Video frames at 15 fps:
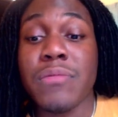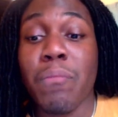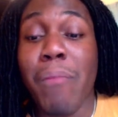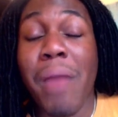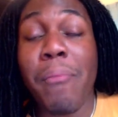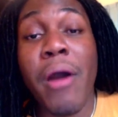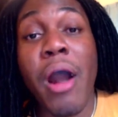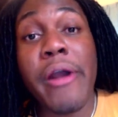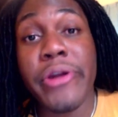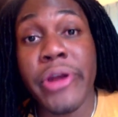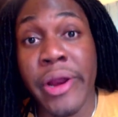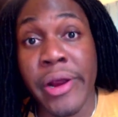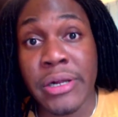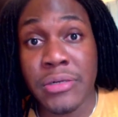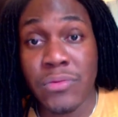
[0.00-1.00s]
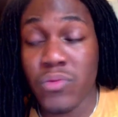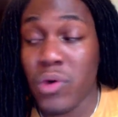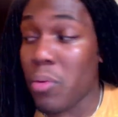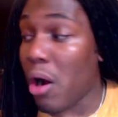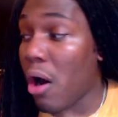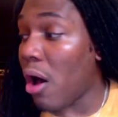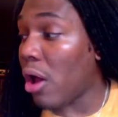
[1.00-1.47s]
My partner, we
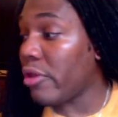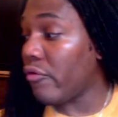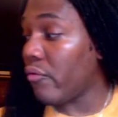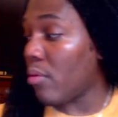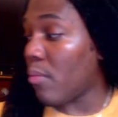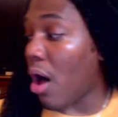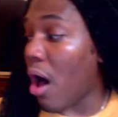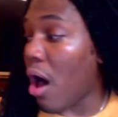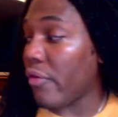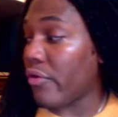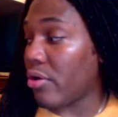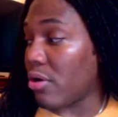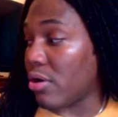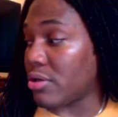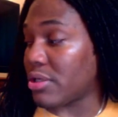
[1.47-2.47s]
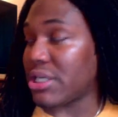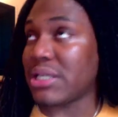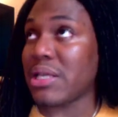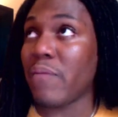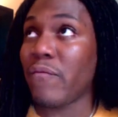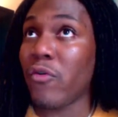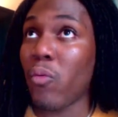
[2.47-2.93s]
were all in the room, all the girls,
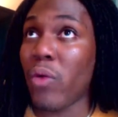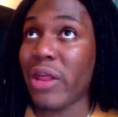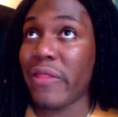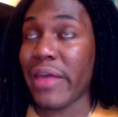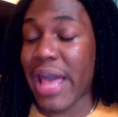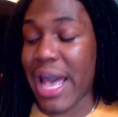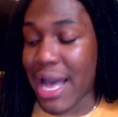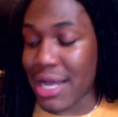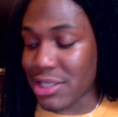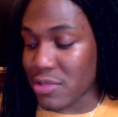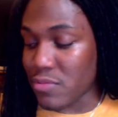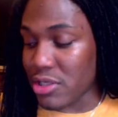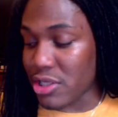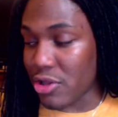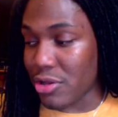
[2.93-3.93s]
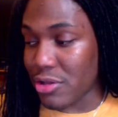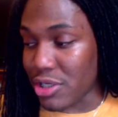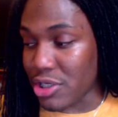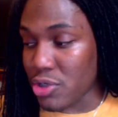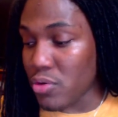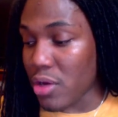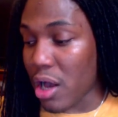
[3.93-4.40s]
except for one of the cats. It was the
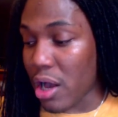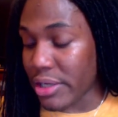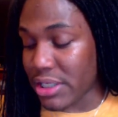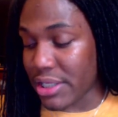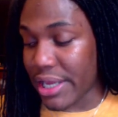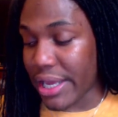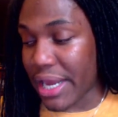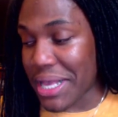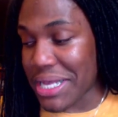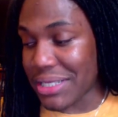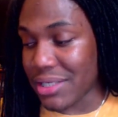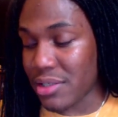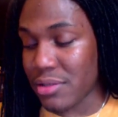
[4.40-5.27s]
two dogs and Anais.